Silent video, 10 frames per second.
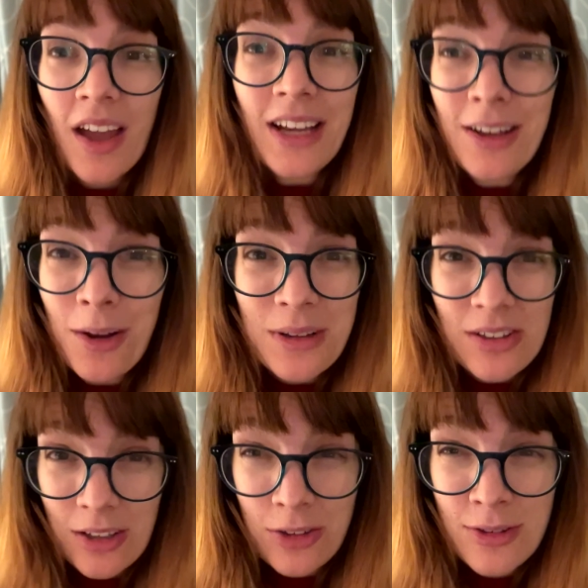I know
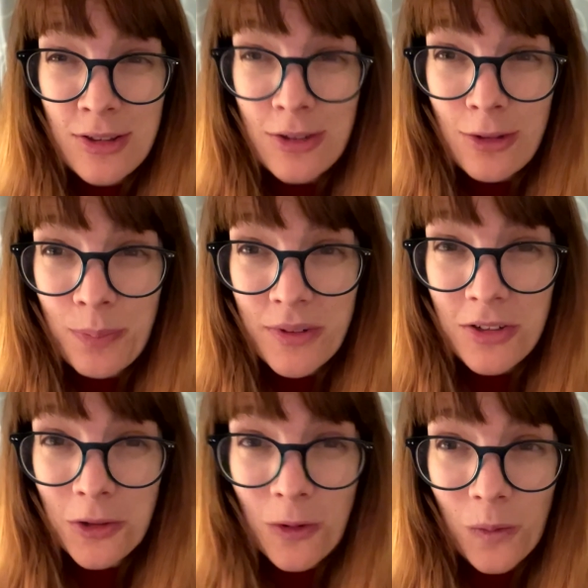it's a super
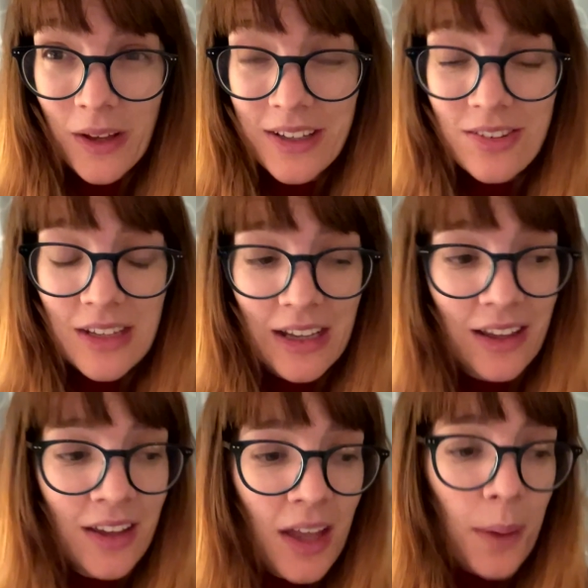short one, isn't it?